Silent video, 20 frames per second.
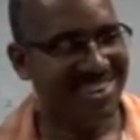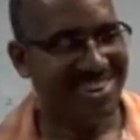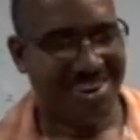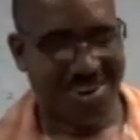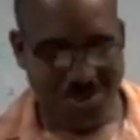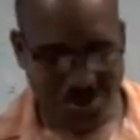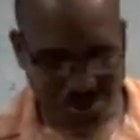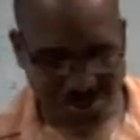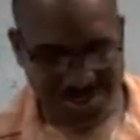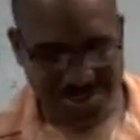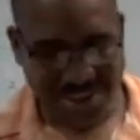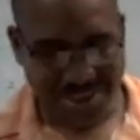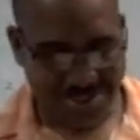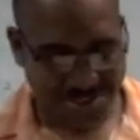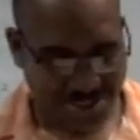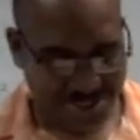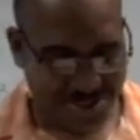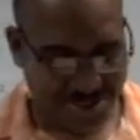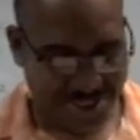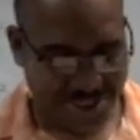Alright, we won't
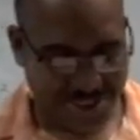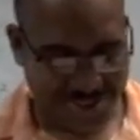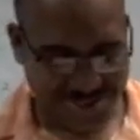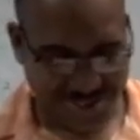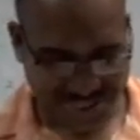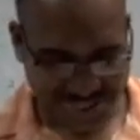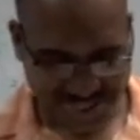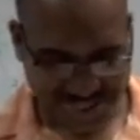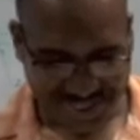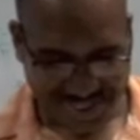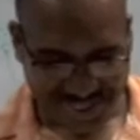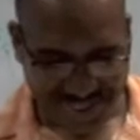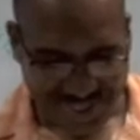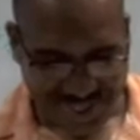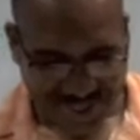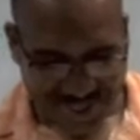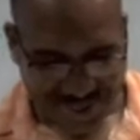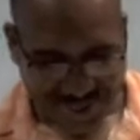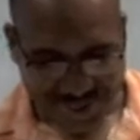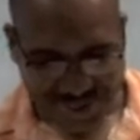actually do that one.
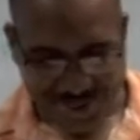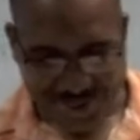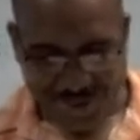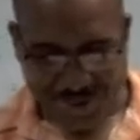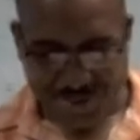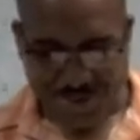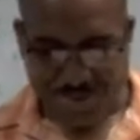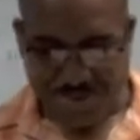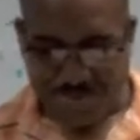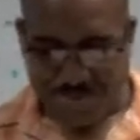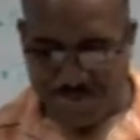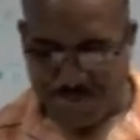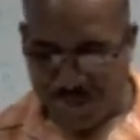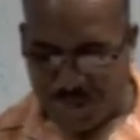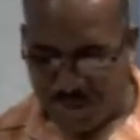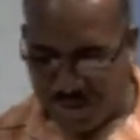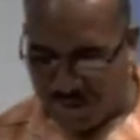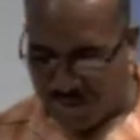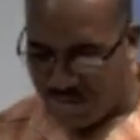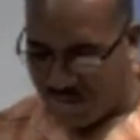
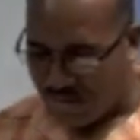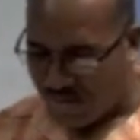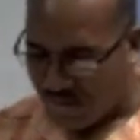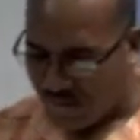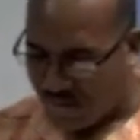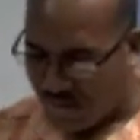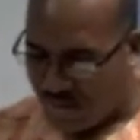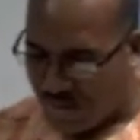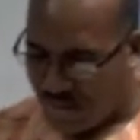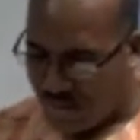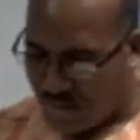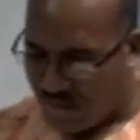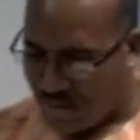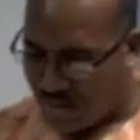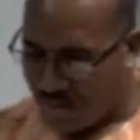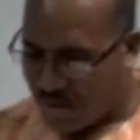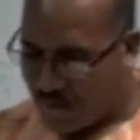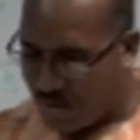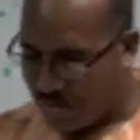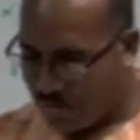But
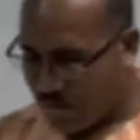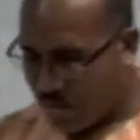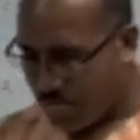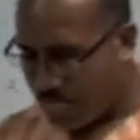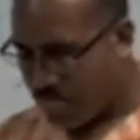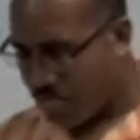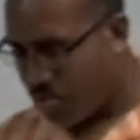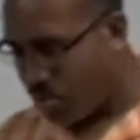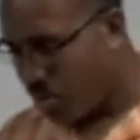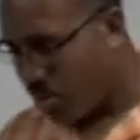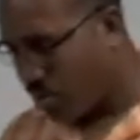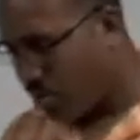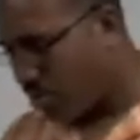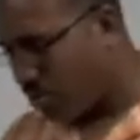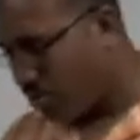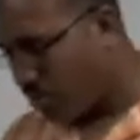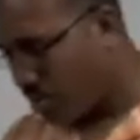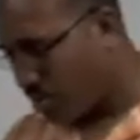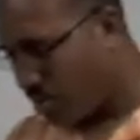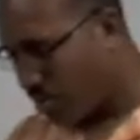there's a
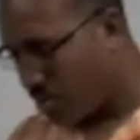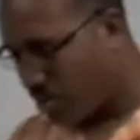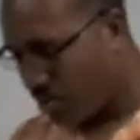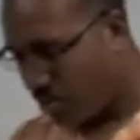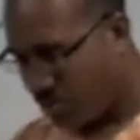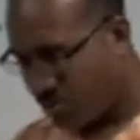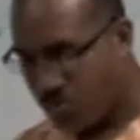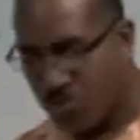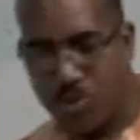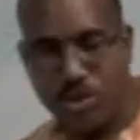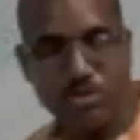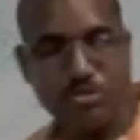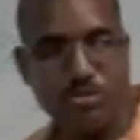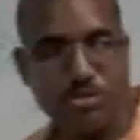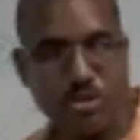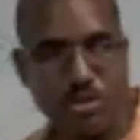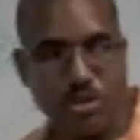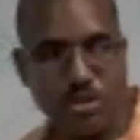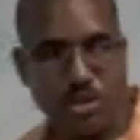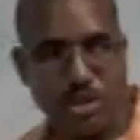point in this
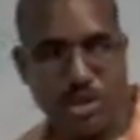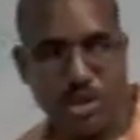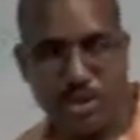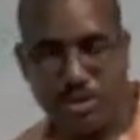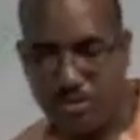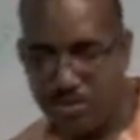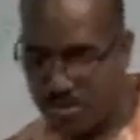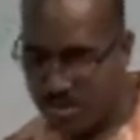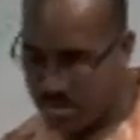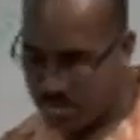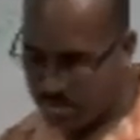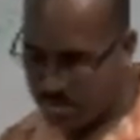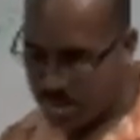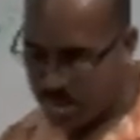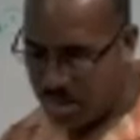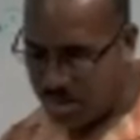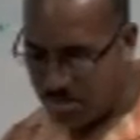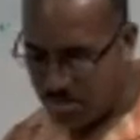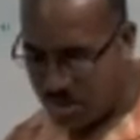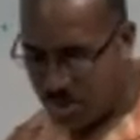question that it
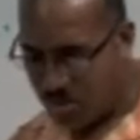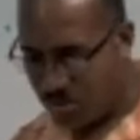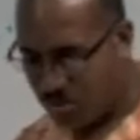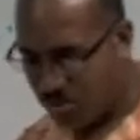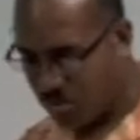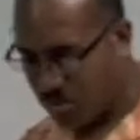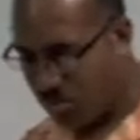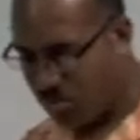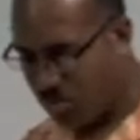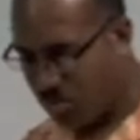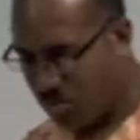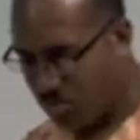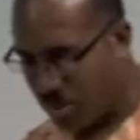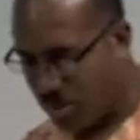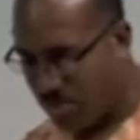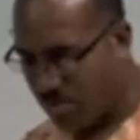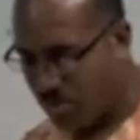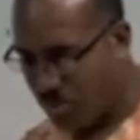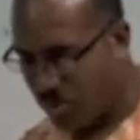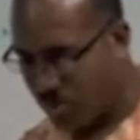might be useful to
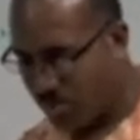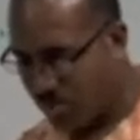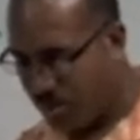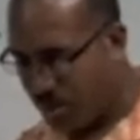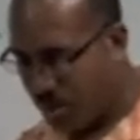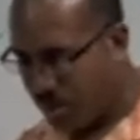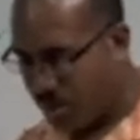remember.